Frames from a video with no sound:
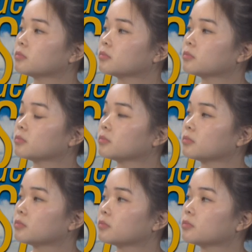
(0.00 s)

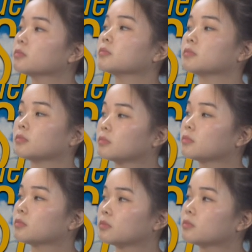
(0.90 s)

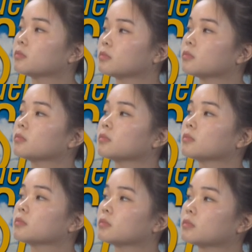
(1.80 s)

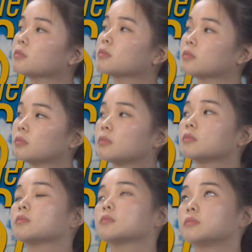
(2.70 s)
This person isn't speaking.